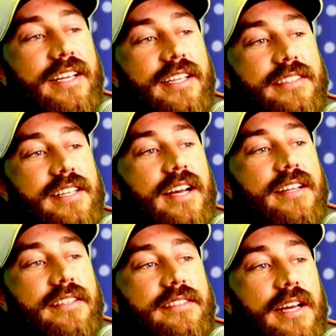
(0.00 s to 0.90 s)
exactly
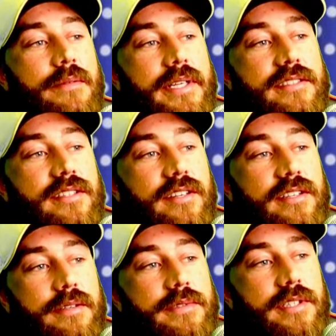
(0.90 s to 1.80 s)
the same inside
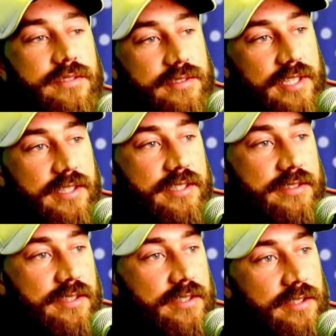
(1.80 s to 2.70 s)
clip. So you'll see this.
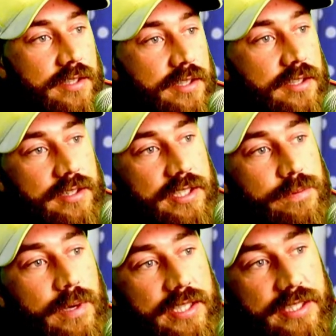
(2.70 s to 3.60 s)
This
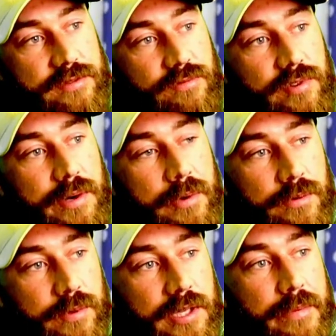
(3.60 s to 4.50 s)
one is ripple
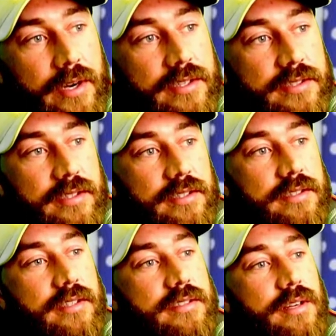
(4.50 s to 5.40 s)
with a box,
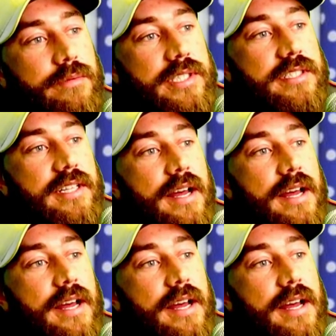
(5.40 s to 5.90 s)
so which that